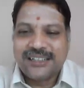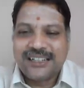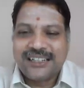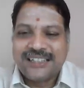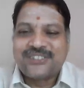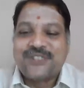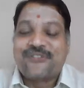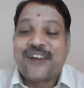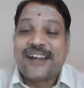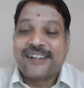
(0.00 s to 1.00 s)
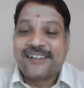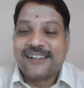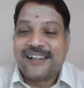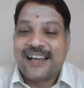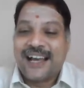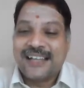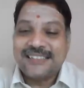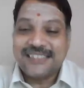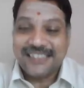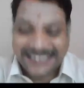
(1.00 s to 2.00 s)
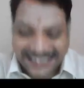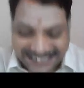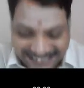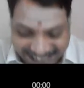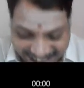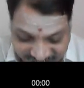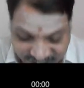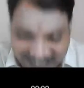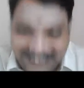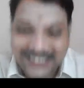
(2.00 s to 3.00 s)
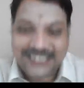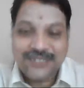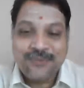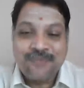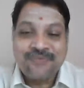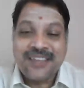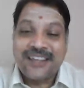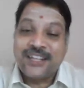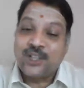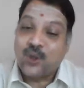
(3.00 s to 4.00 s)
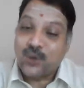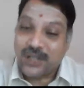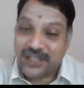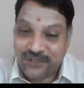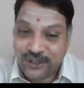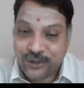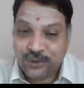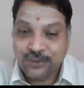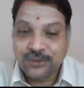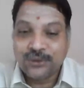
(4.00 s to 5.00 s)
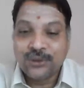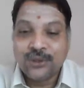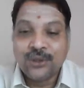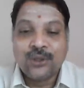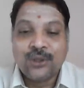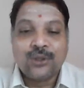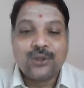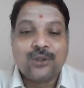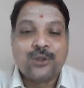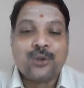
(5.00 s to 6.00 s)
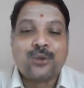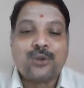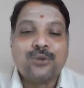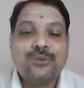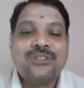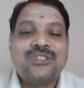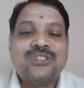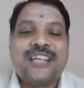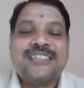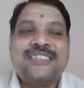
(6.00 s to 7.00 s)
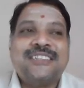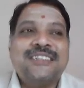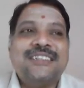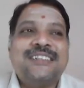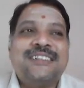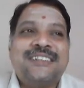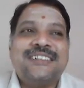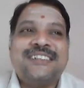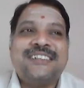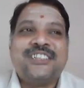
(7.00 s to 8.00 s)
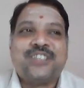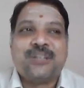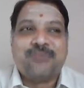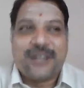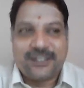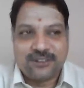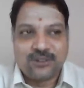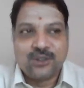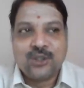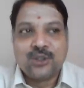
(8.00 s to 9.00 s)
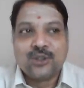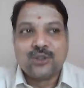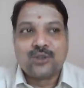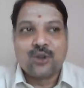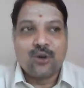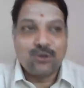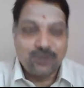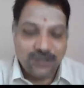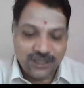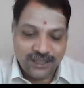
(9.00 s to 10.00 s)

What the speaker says: is defined as the changes in total revenue due to change in decision made. So